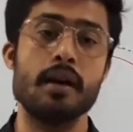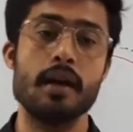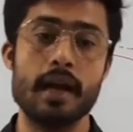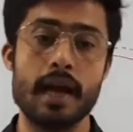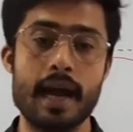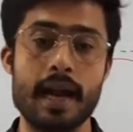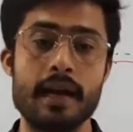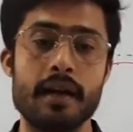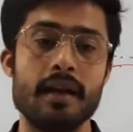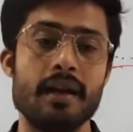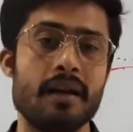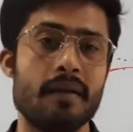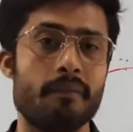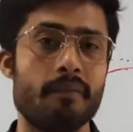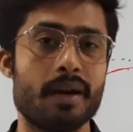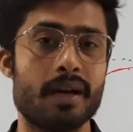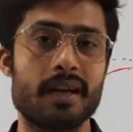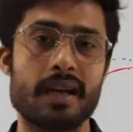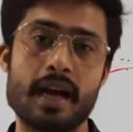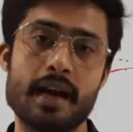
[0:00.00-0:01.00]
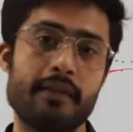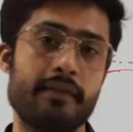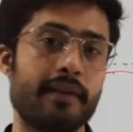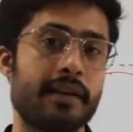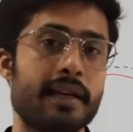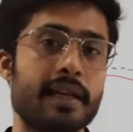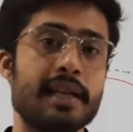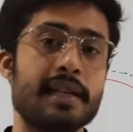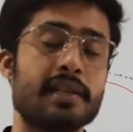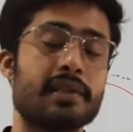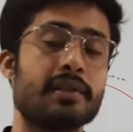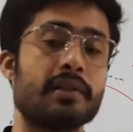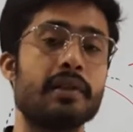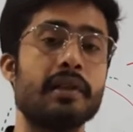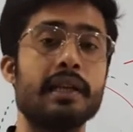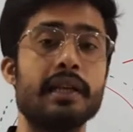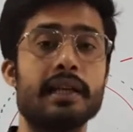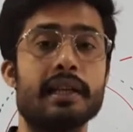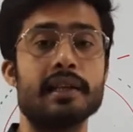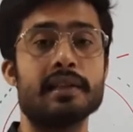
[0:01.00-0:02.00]
and but nowadays
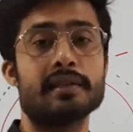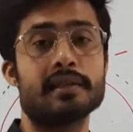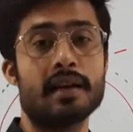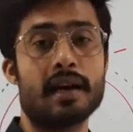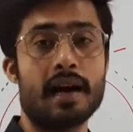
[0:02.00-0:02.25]
it is